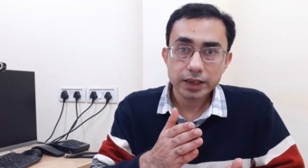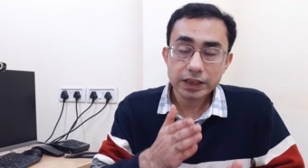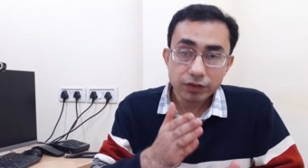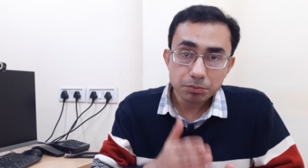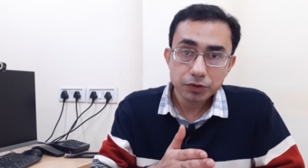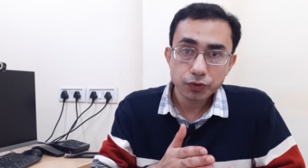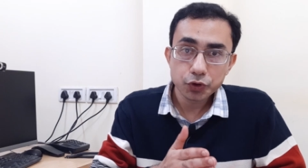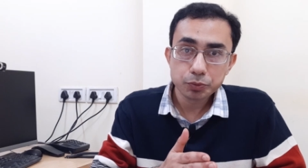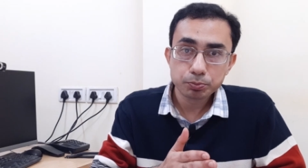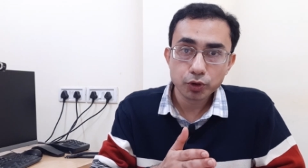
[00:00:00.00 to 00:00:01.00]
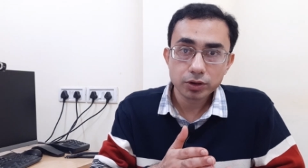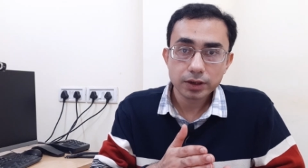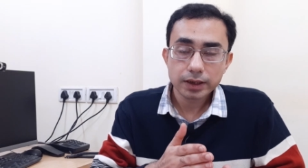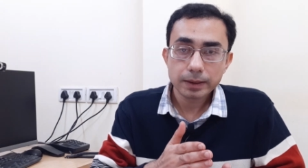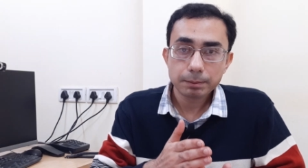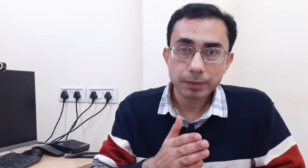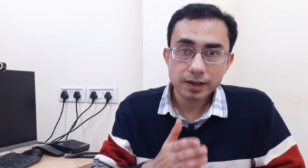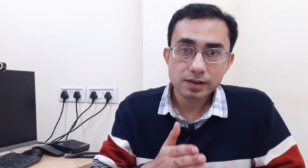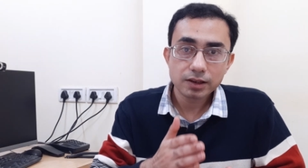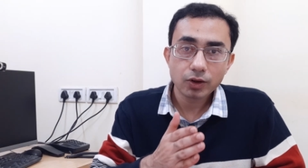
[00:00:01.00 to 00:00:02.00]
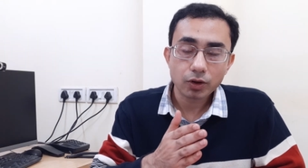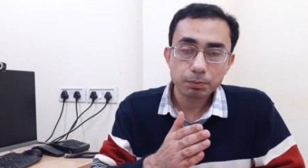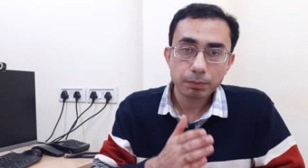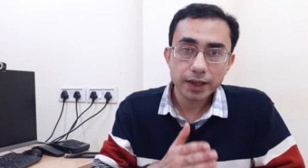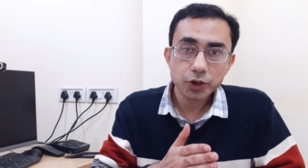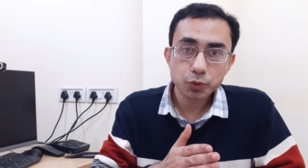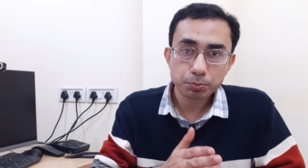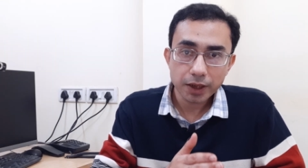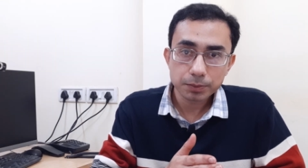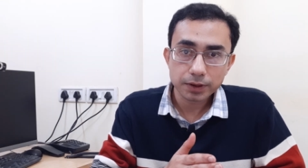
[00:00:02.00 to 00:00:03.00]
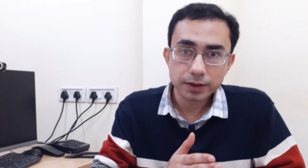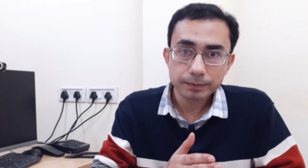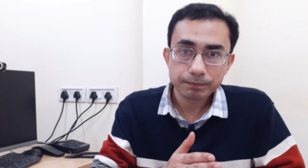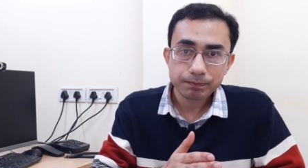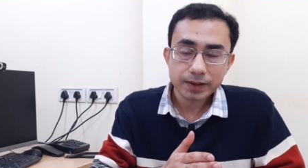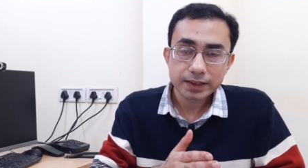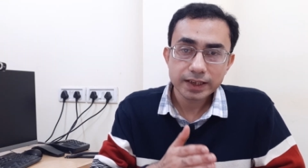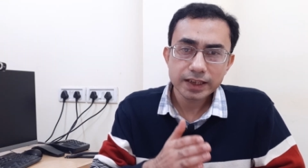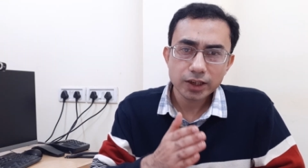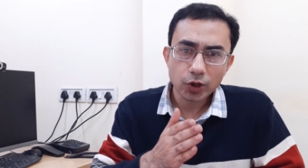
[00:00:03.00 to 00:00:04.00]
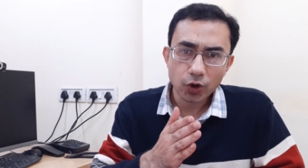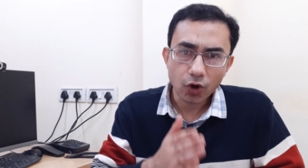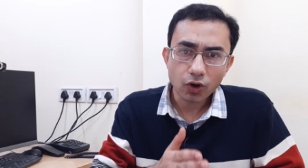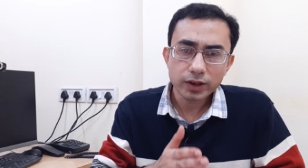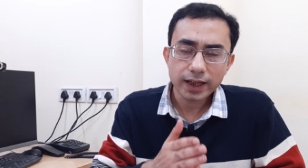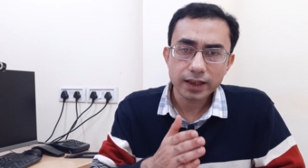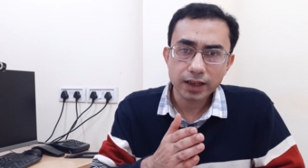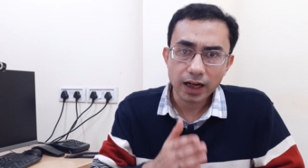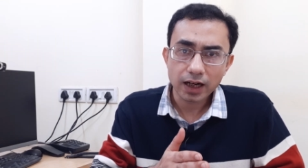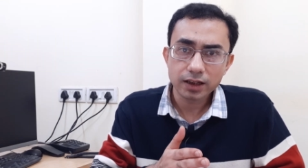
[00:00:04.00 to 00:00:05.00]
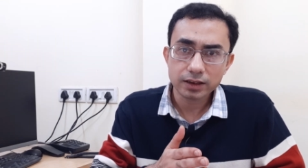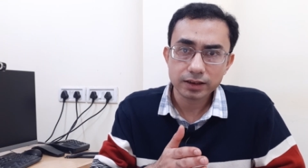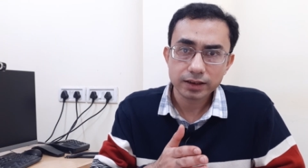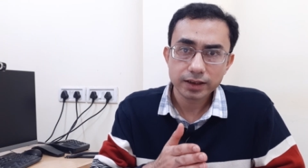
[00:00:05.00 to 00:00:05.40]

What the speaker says: even before you put pencil or pen to paper, think long and hard,